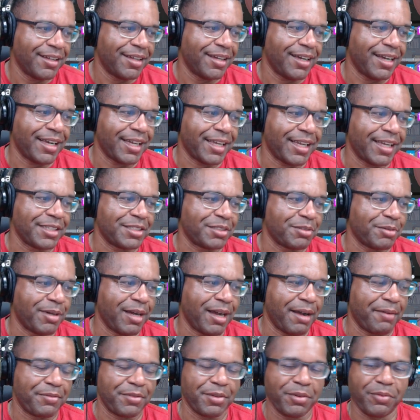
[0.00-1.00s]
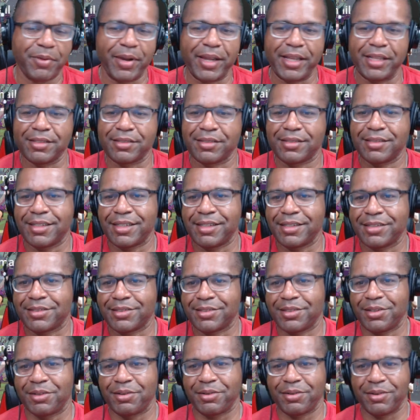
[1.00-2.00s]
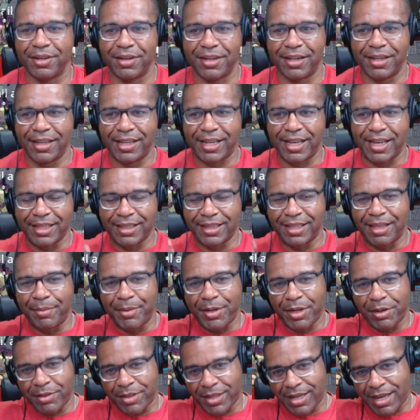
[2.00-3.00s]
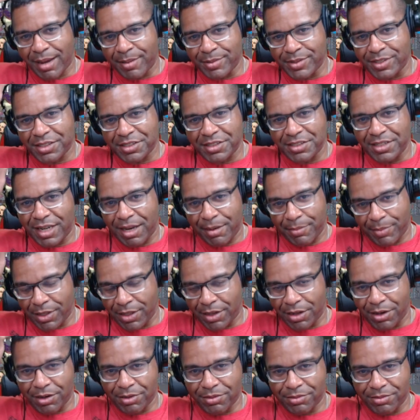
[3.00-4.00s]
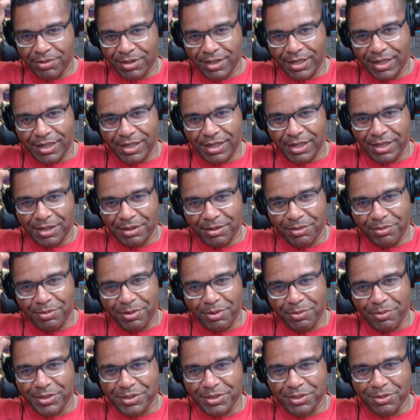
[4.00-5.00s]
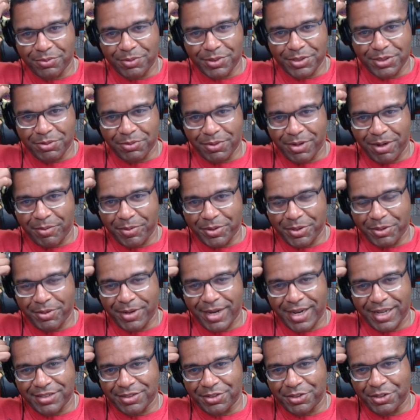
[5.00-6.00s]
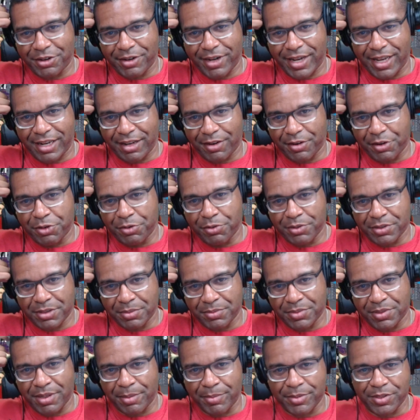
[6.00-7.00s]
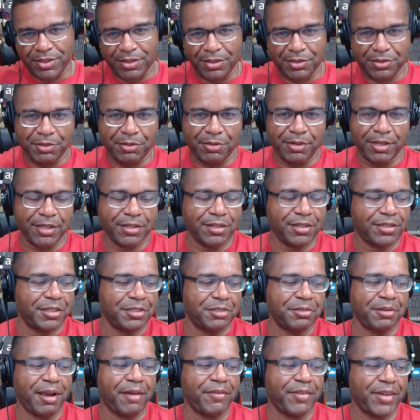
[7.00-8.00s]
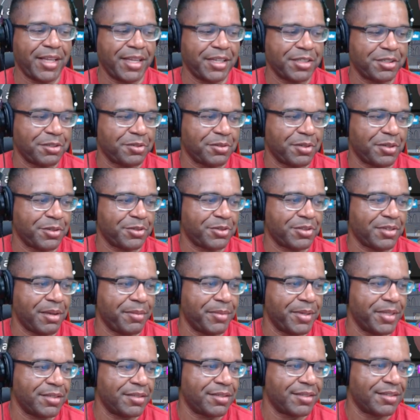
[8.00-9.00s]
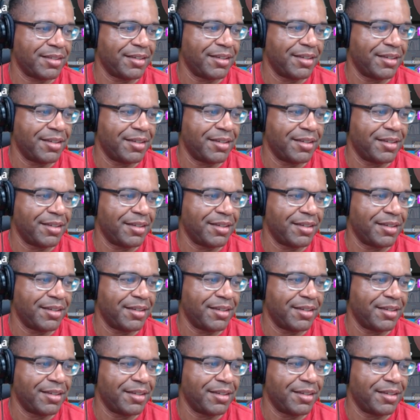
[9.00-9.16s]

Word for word: I guess we'll have to wait and see. So yeah, let me know in the comment section down below what's going on with you guys on your end. Are you doing some summons on this unit? Did you have any issues with your summons?